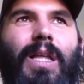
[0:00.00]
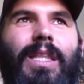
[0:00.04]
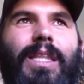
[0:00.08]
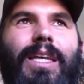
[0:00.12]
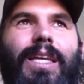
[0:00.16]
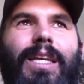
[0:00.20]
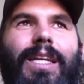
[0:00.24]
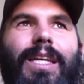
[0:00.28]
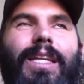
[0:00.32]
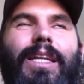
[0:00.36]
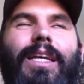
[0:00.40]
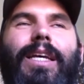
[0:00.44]
And
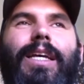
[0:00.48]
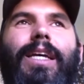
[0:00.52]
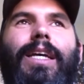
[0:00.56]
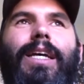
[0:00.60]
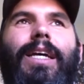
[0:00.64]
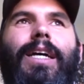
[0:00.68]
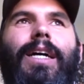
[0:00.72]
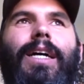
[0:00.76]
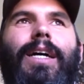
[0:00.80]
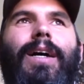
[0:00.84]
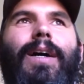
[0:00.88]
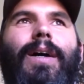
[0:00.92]

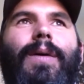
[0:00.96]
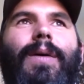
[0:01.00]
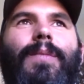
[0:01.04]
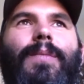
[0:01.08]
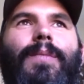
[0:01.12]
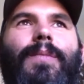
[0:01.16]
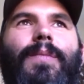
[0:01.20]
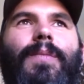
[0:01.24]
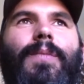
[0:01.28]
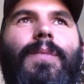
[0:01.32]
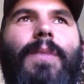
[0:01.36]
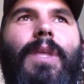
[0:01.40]

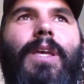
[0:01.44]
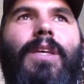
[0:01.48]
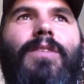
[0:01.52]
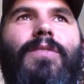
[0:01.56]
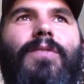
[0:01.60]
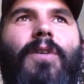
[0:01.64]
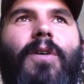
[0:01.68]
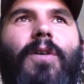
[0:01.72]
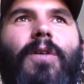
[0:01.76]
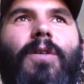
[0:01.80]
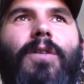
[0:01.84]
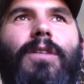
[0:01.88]
then as
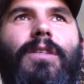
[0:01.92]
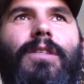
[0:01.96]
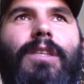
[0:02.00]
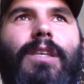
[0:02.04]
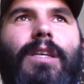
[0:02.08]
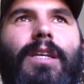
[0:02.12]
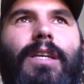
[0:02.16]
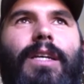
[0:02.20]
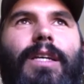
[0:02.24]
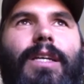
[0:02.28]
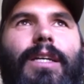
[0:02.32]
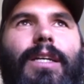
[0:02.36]
far as
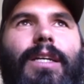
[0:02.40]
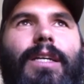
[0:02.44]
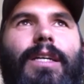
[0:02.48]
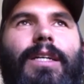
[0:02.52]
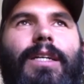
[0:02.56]
like